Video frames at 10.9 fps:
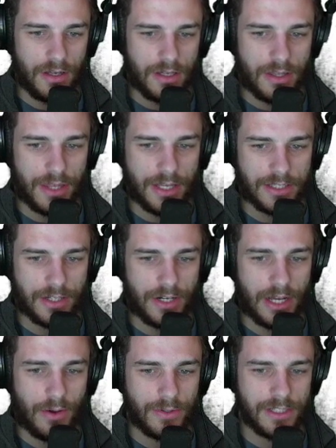Thanks, sorry.
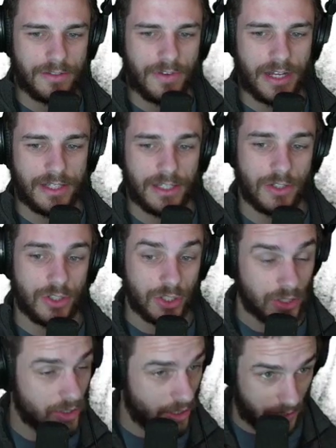I was advised as a
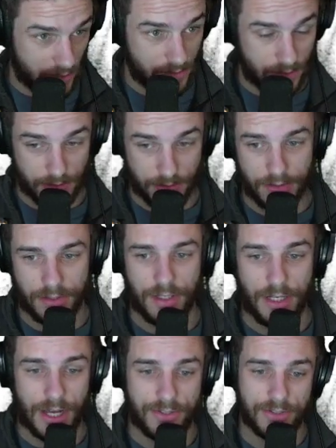journalist
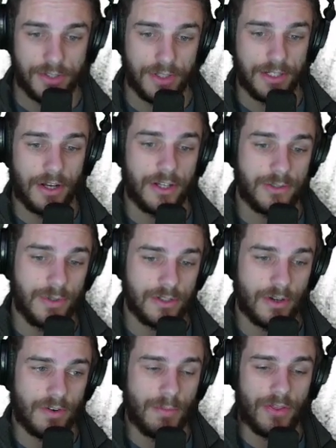I should delete all tweets
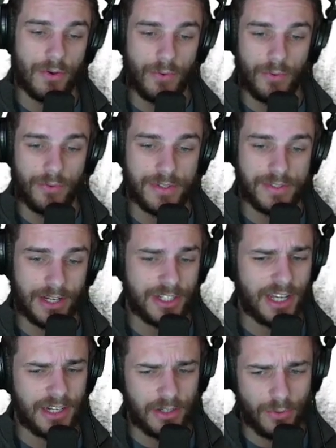over a month old. It's actually
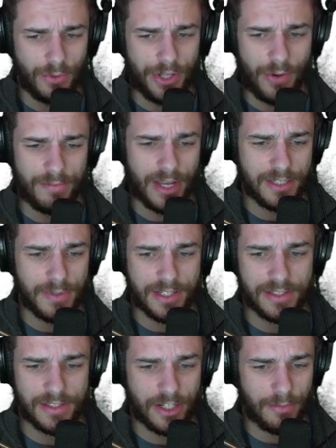kind of cool, though. It makes me
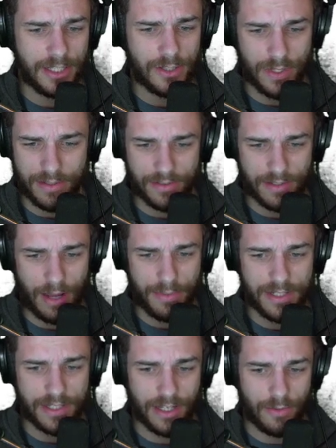consider my tweets. Happy
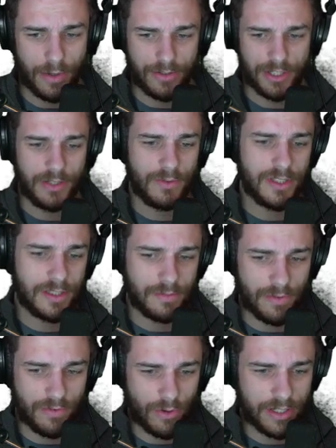to tell you about genuine ones
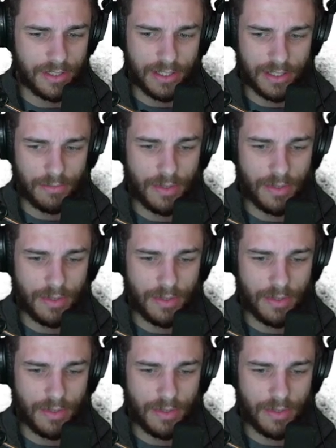before I delete them.